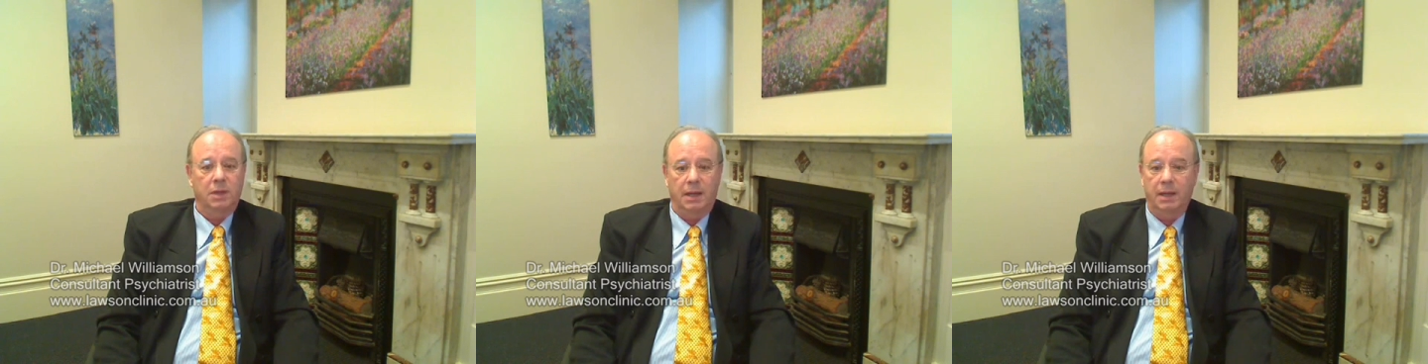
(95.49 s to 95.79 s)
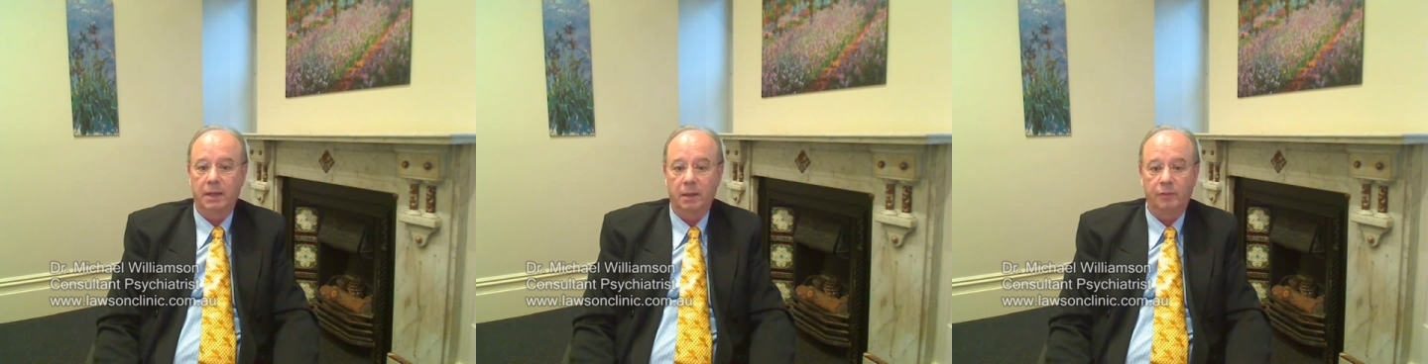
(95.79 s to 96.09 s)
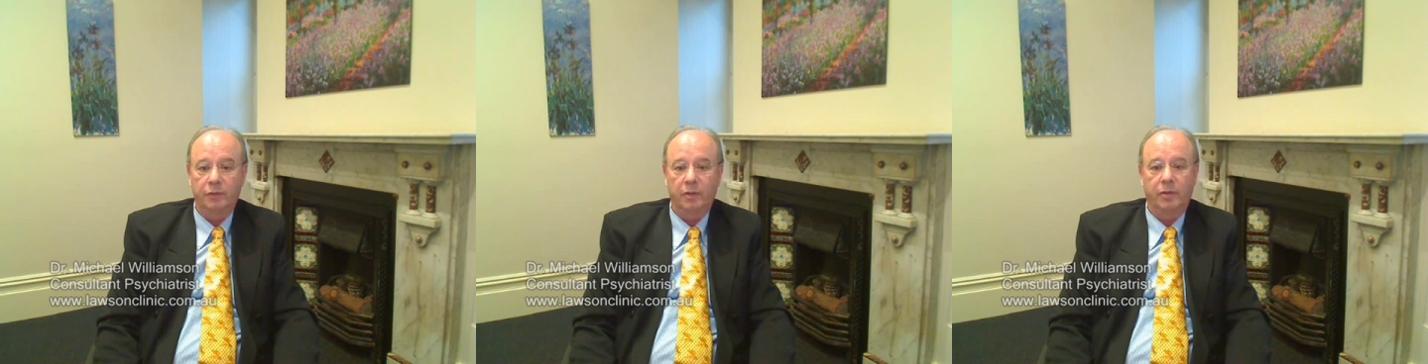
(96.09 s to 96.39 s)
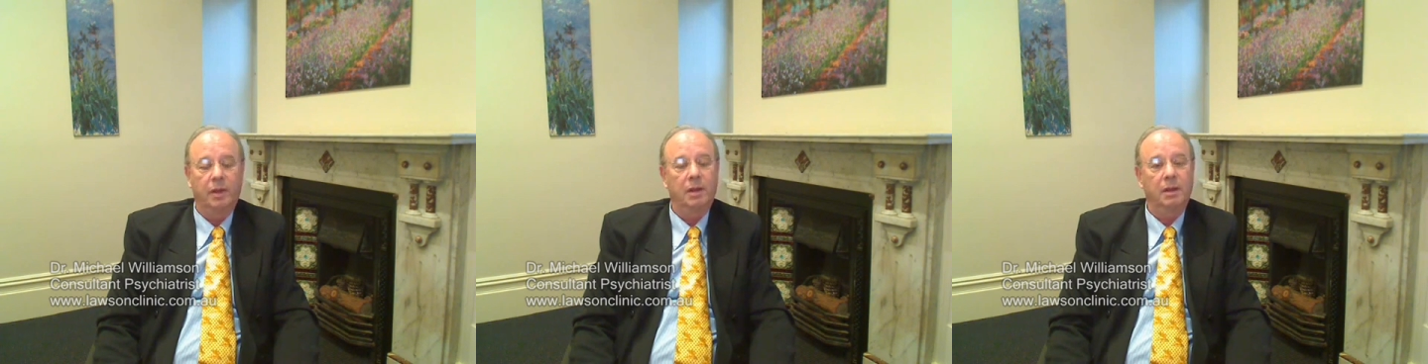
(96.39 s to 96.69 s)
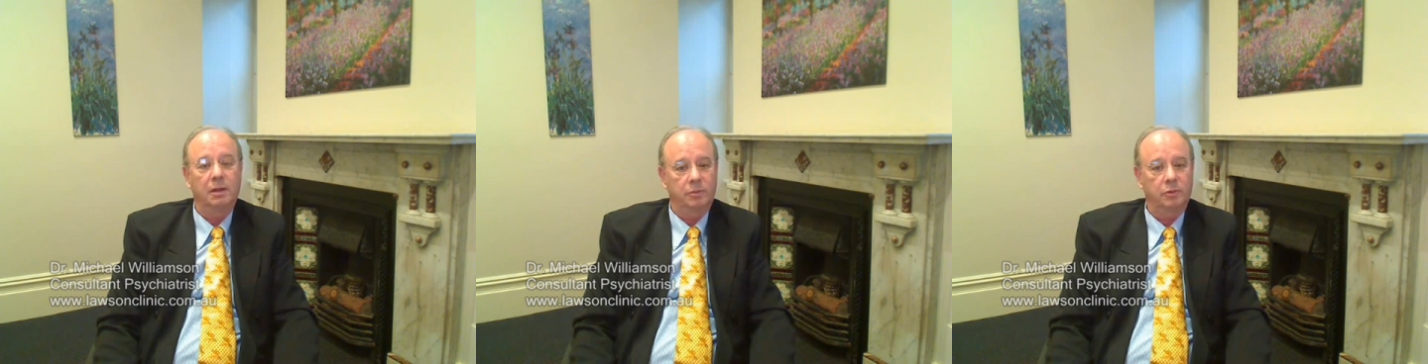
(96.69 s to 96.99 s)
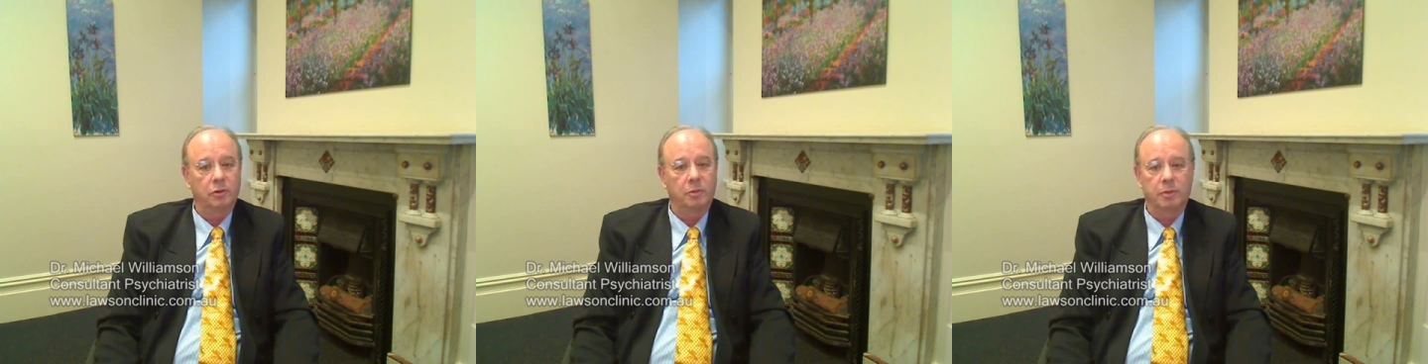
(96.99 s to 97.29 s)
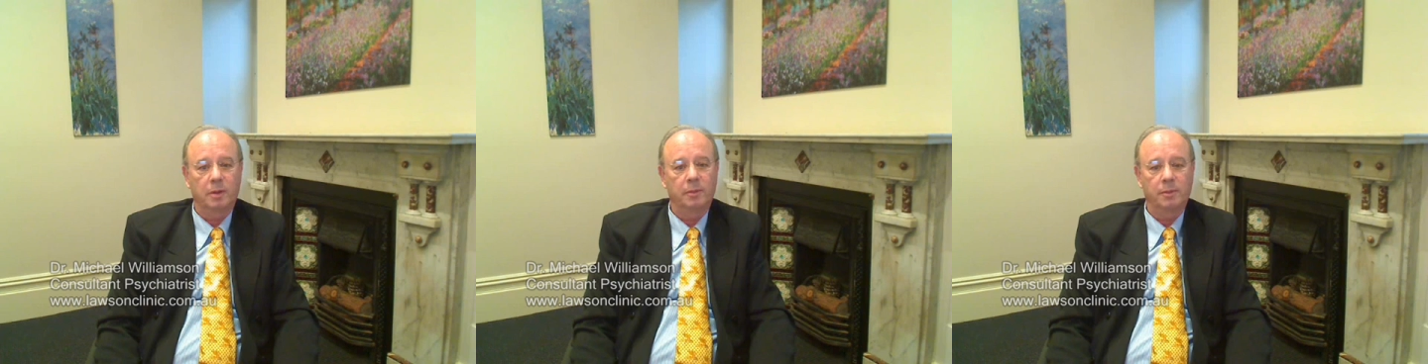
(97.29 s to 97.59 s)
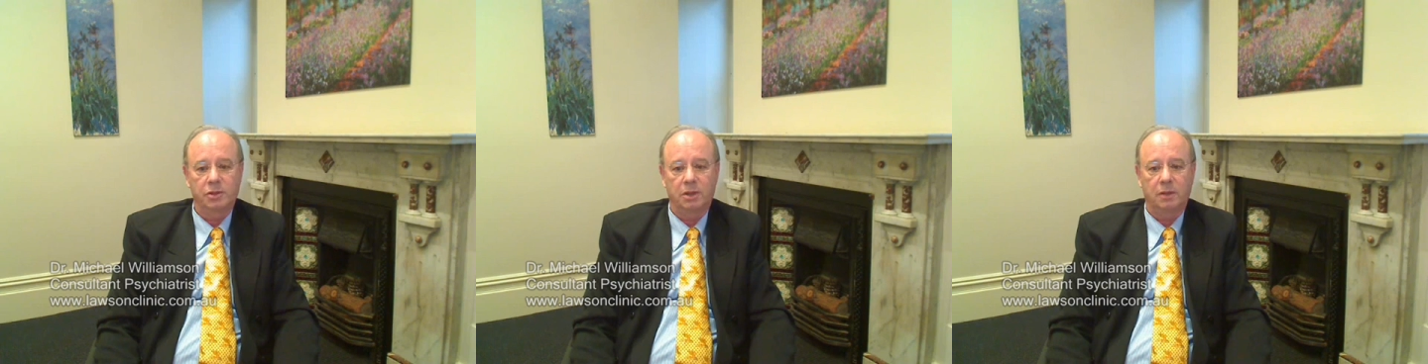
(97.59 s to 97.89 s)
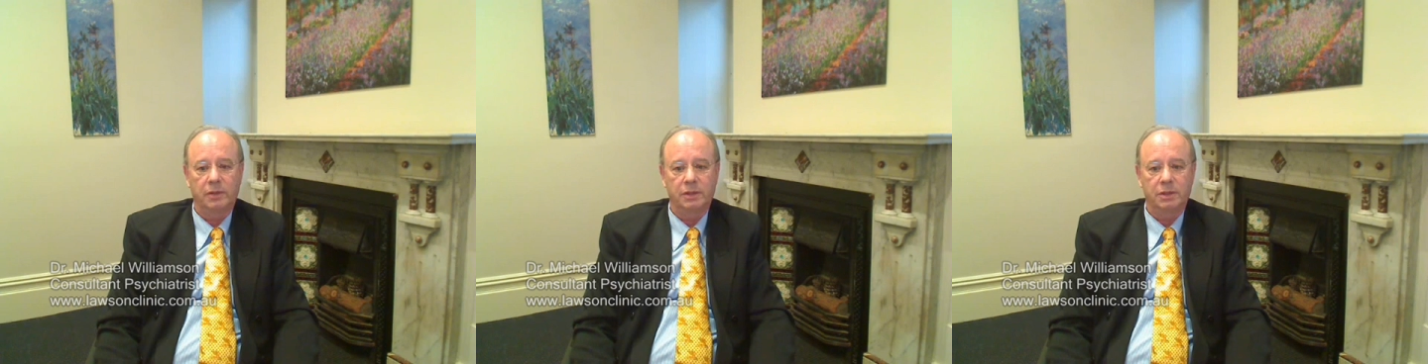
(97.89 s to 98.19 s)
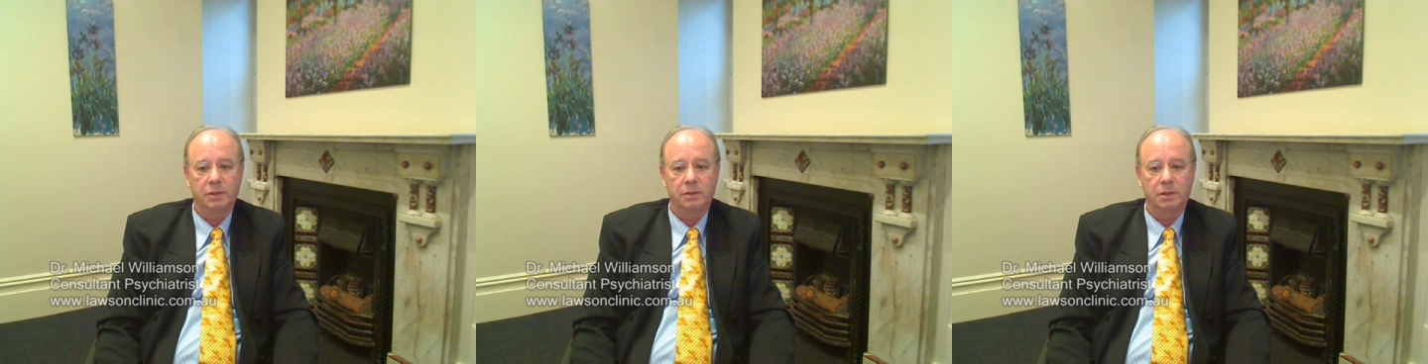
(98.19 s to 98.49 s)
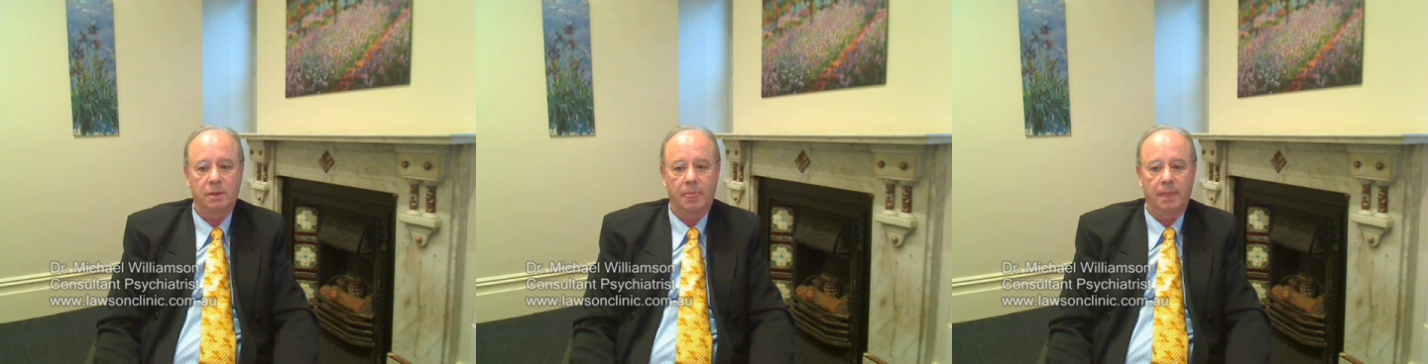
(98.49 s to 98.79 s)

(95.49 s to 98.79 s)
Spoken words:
unhelpful thinking and poor problem-solving skills,